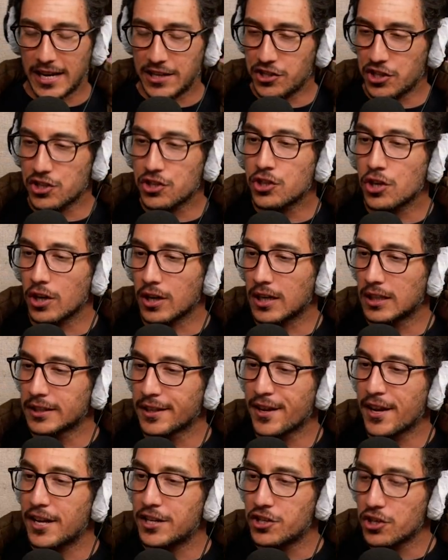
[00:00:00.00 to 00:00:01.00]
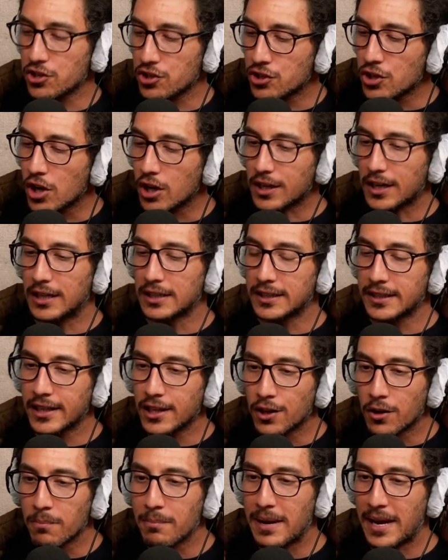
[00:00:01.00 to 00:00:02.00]
It just took a
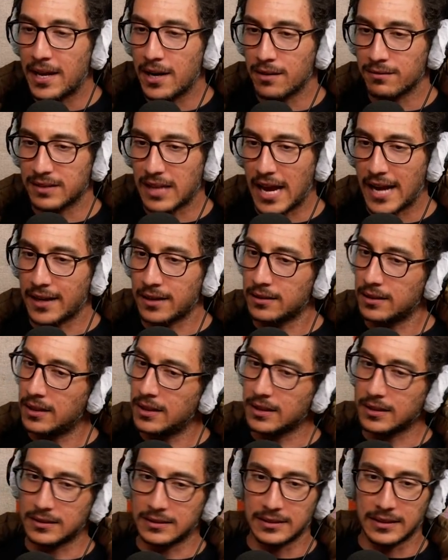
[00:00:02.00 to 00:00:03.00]
little bit of like, look,